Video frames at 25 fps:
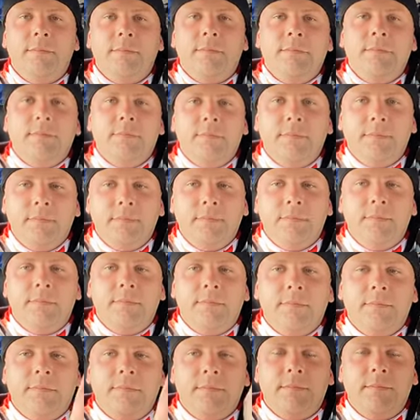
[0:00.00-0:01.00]

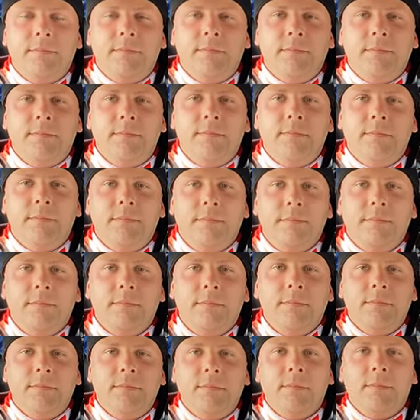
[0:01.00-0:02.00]

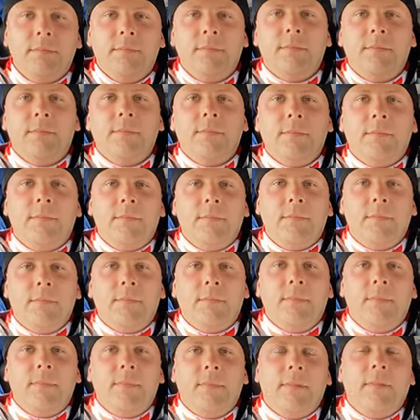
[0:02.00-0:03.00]

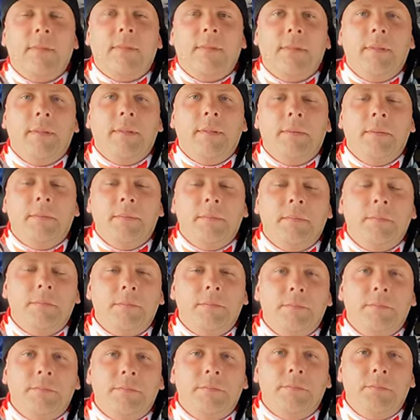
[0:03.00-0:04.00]

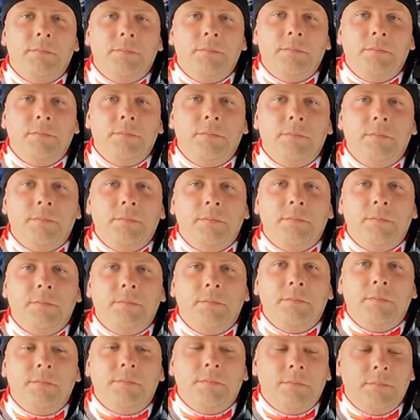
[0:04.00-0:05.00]

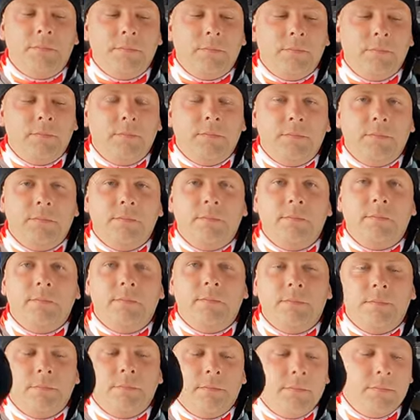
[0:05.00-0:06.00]

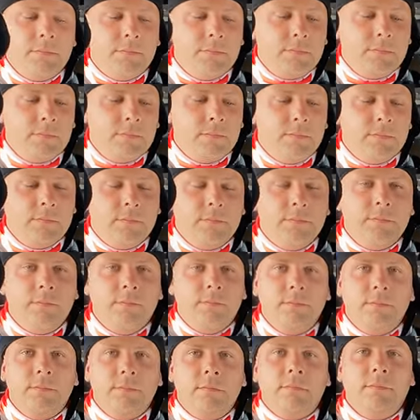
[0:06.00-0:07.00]

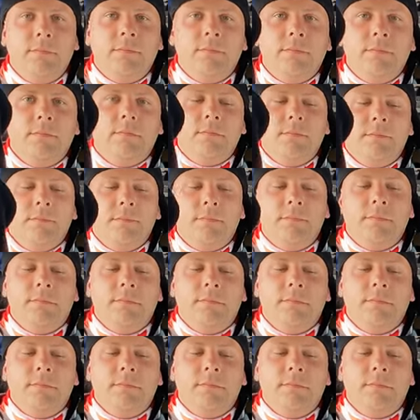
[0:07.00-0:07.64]
The person shown says nothing.